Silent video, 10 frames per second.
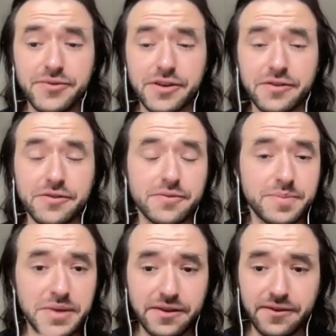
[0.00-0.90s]
So
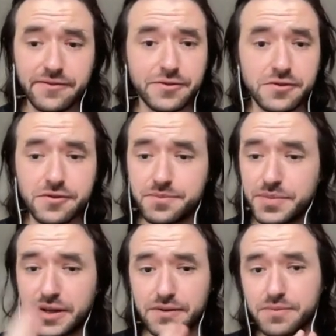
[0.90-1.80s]
it's for
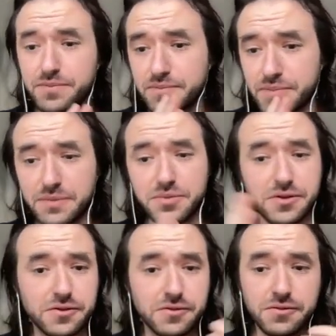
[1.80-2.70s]

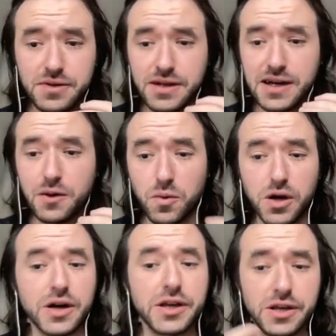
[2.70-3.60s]
people
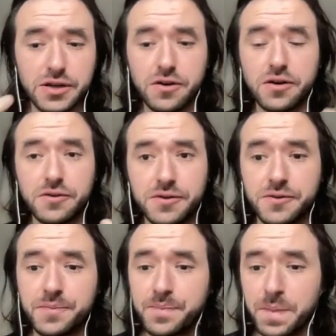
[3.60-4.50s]
working
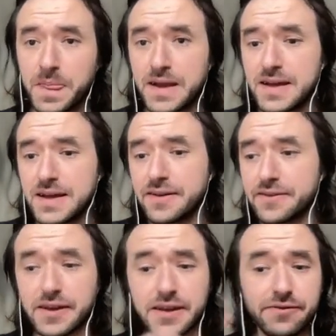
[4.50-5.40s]
on,
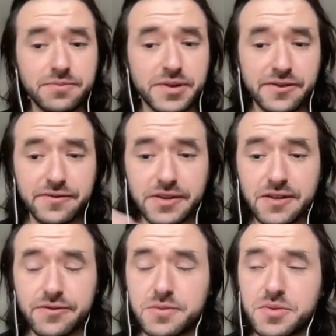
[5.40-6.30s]
say, a given piece of
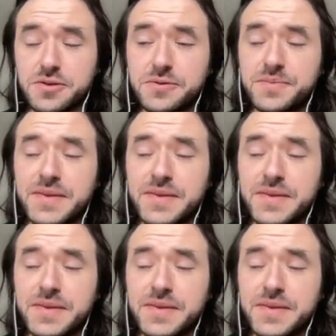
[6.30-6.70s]
deliverable,